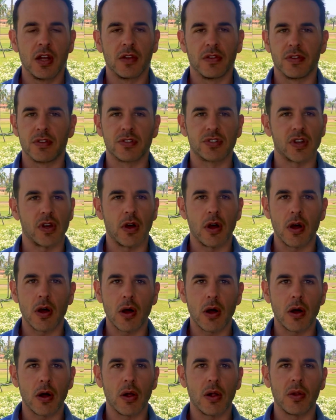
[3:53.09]
there's
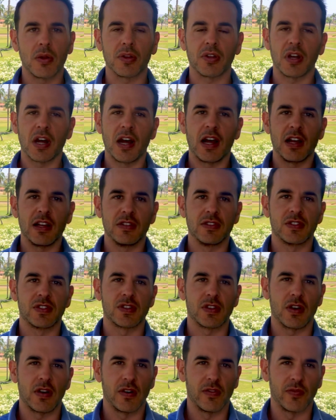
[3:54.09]
all
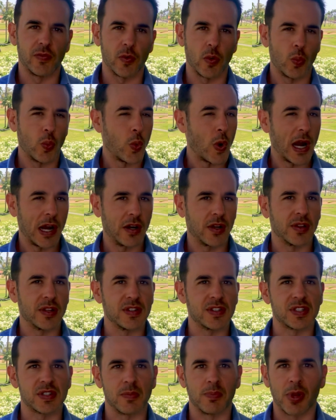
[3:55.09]
kinds of
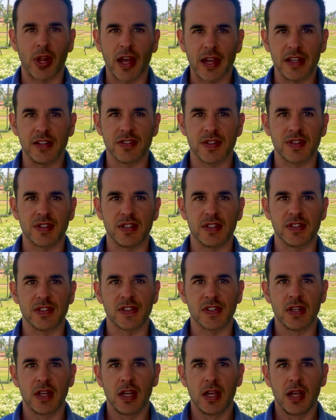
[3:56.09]
wireless
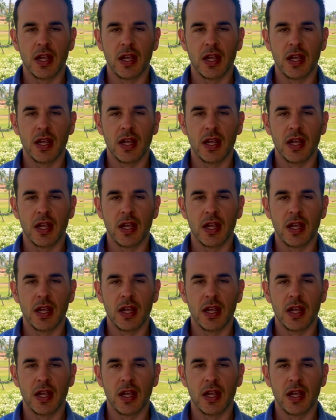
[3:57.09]
appliances,